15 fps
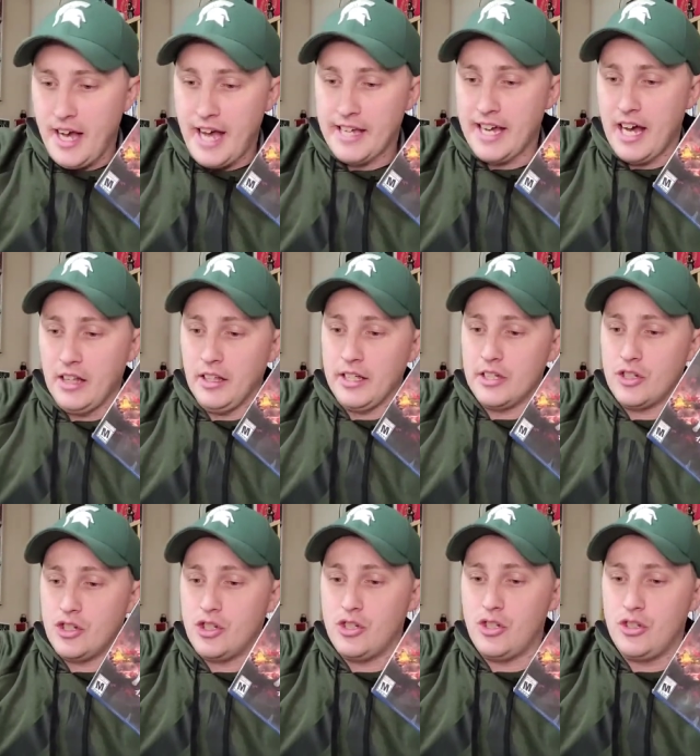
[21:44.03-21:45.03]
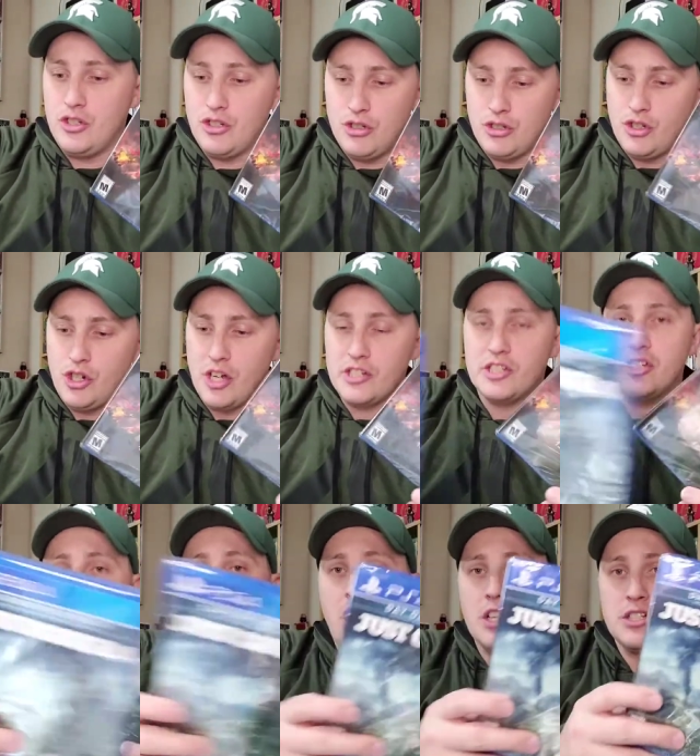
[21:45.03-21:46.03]
I got like Just
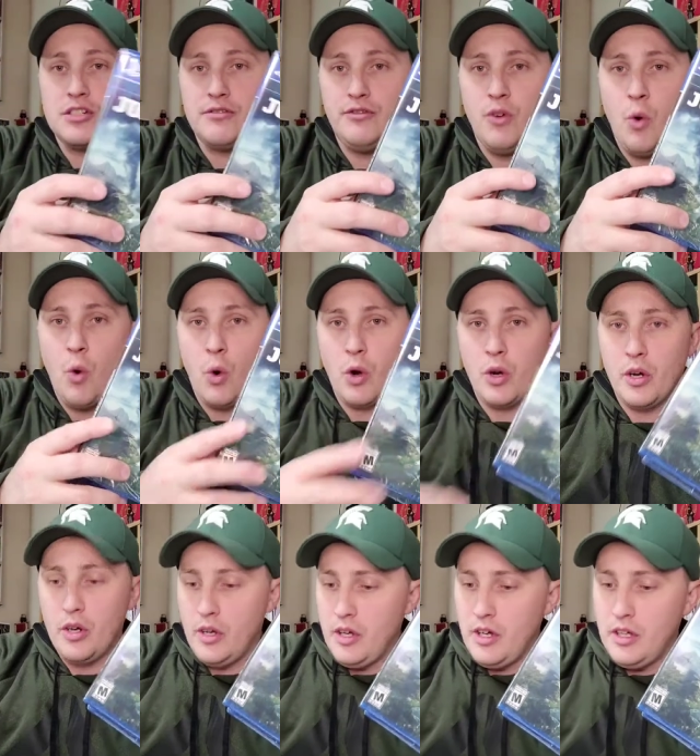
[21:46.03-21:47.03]
Cause 4,